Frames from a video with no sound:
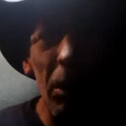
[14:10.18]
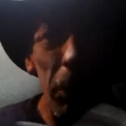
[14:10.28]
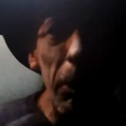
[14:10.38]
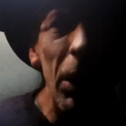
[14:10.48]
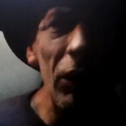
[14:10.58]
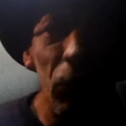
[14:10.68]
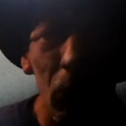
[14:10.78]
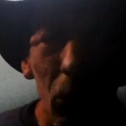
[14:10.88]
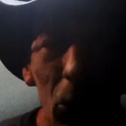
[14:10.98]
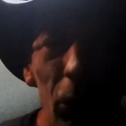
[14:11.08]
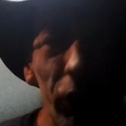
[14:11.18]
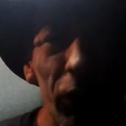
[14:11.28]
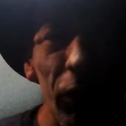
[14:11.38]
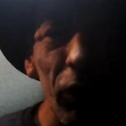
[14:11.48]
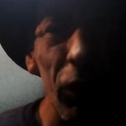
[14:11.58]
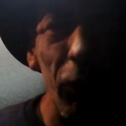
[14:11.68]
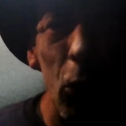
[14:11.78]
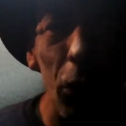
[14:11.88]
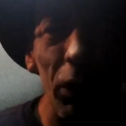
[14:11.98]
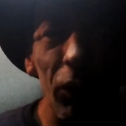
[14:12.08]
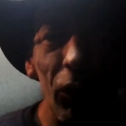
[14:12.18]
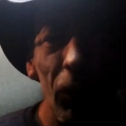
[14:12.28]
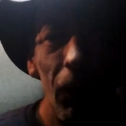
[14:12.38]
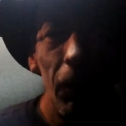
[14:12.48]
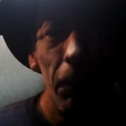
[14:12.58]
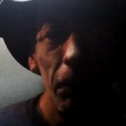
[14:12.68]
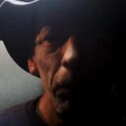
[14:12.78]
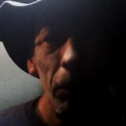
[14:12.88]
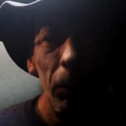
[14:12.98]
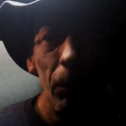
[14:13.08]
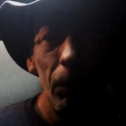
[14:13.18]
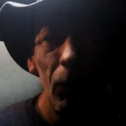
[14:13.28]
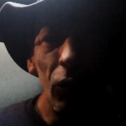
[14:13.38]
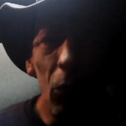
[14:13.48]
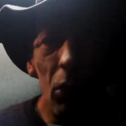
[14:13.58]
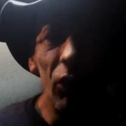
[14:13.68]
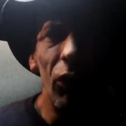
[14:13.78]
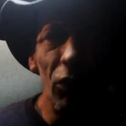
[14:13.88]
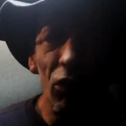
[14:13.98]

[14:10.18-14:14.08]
been in perpetual war since the 40s. So what's the